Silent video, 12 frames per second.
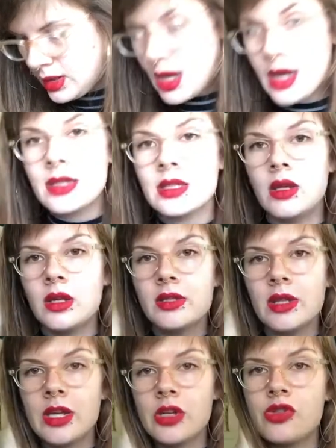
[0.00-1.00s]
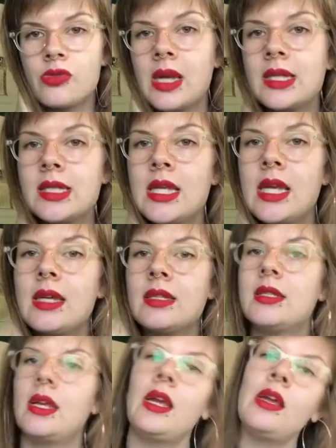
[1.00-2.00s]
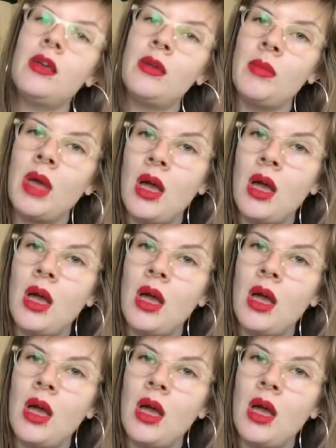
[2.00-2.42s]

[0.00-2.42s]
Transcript: I guess I'll also like address the exam.